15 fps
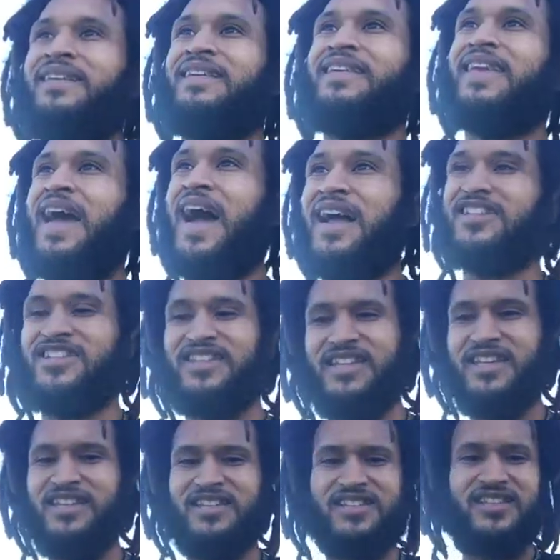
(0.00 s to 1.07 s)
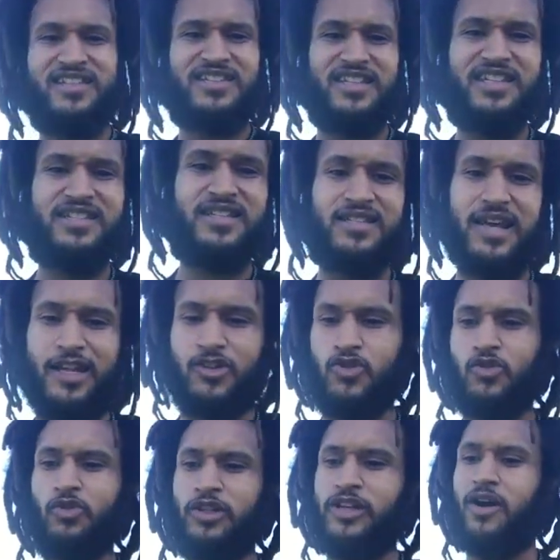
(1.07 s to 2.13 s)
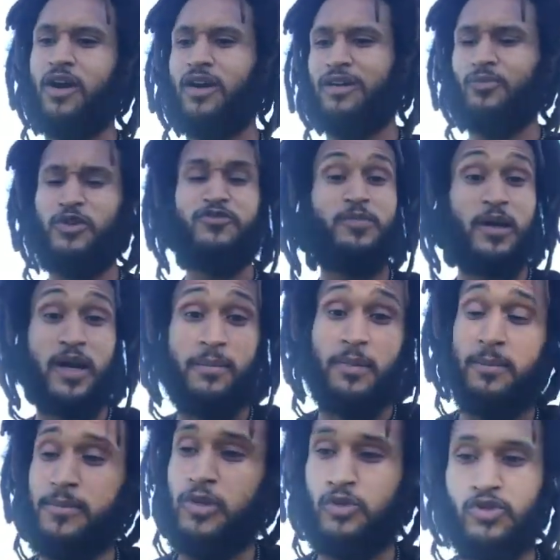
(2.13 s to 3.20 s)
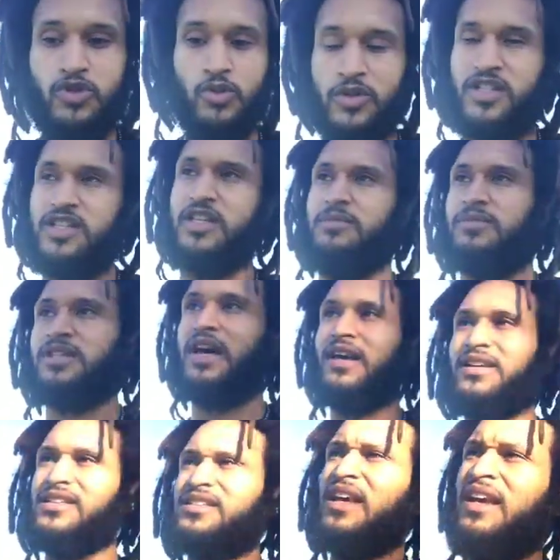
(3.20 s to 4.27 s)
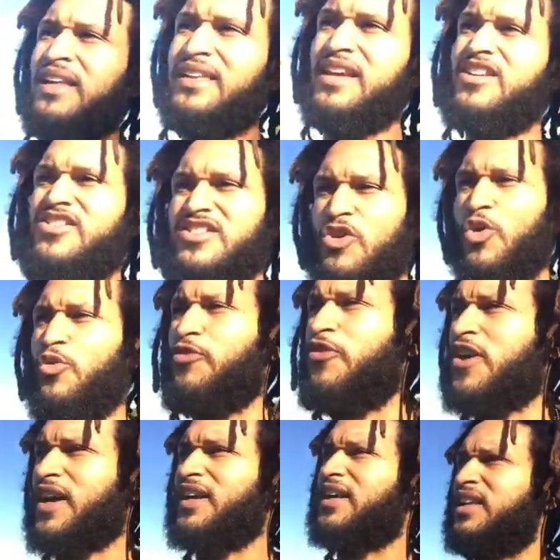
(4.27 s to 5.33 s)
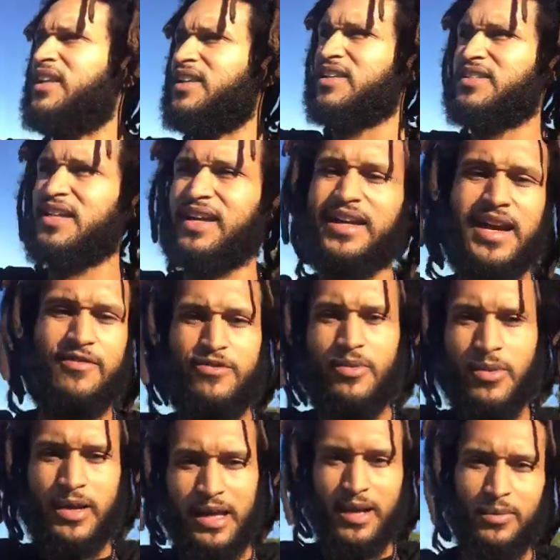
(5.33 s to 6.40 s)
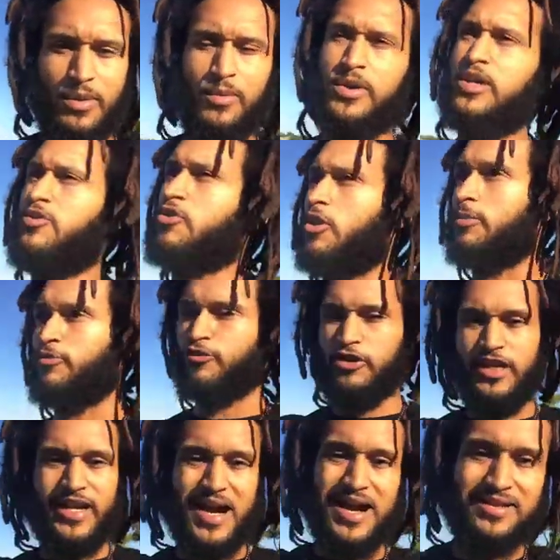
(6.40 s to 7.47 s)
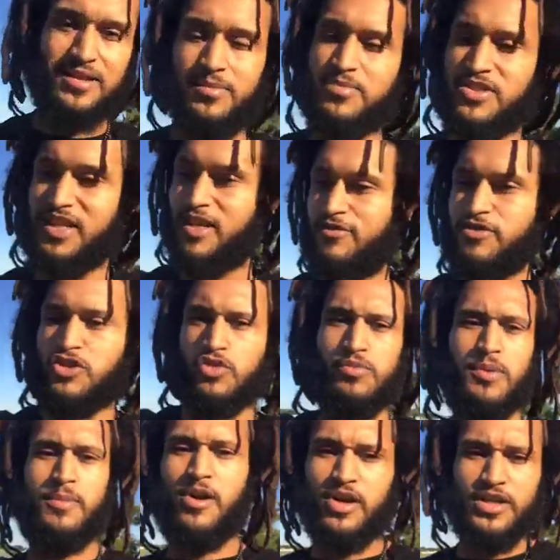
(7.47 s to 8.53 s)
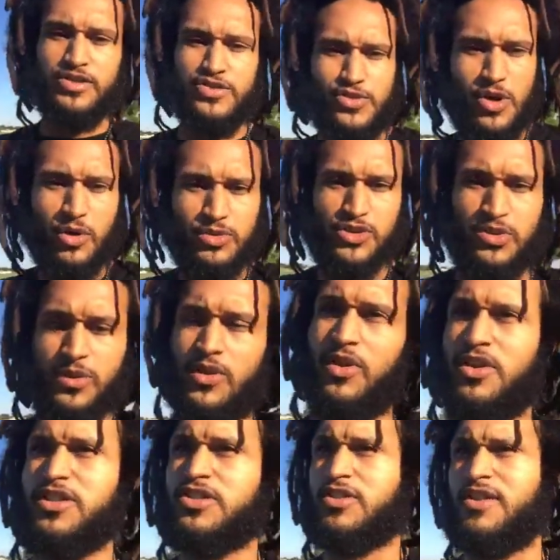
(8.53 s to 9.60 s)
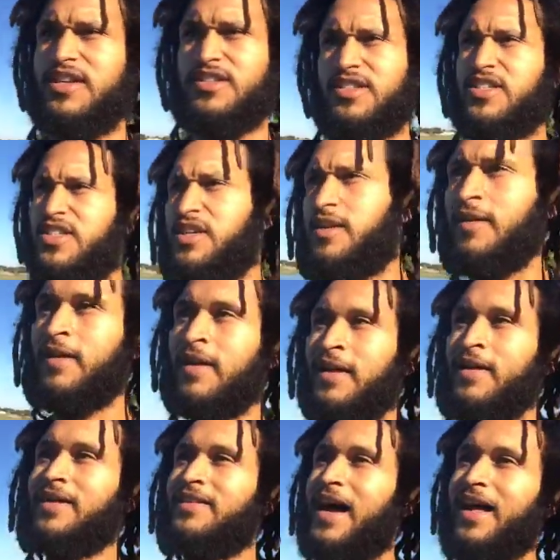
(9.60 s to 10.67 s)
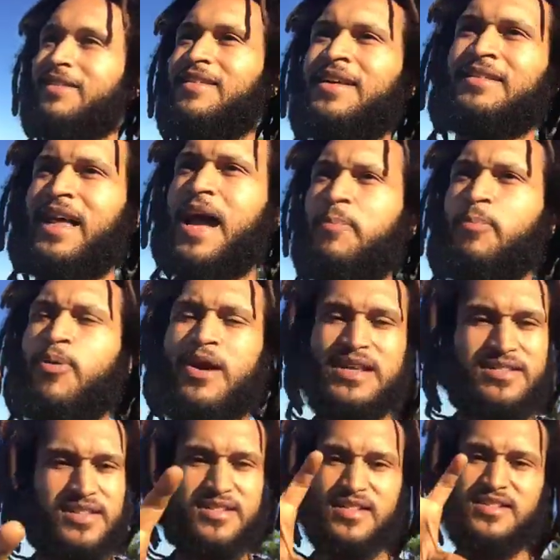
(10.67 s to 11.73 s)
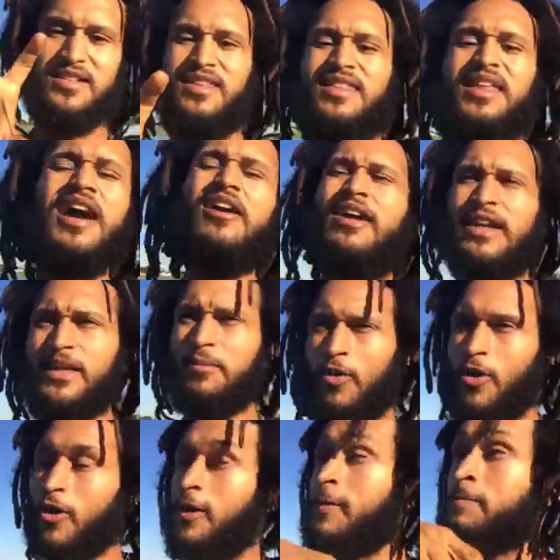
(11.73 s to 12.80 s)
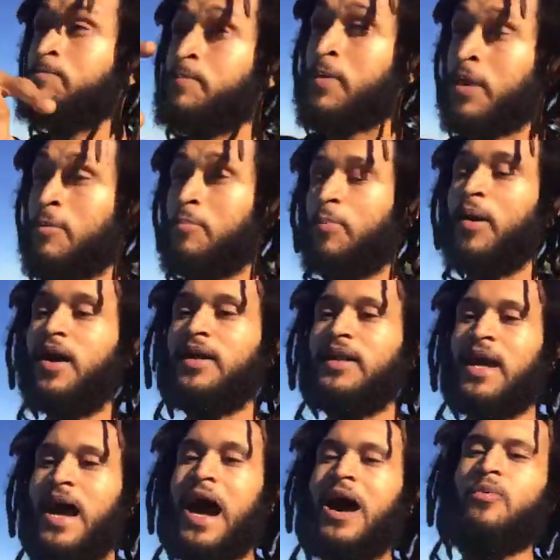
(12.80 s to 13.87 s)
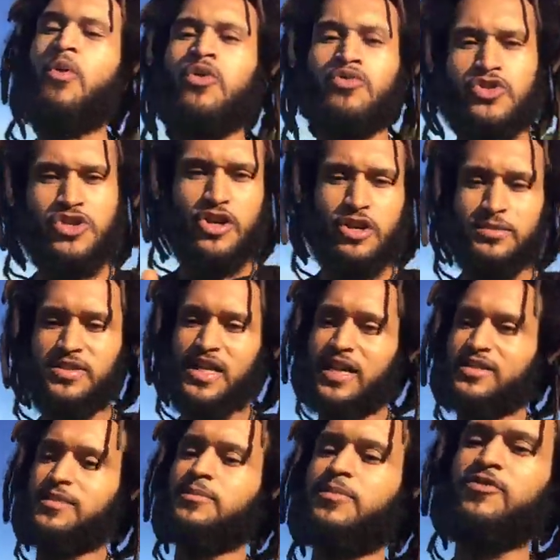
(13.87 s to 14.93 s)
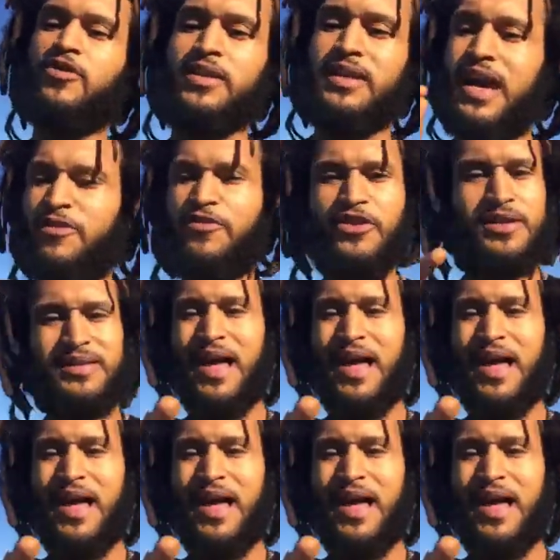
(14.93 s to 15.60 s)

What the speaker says: catch these diseases that truly we've become immune to, it seems like, because there's no fucking clinics like everywhere. Like when we grew up, free condoms in every supermarket you go to and all this crazy shit. That presence isn't there anymore. But I won't circumcise him, not for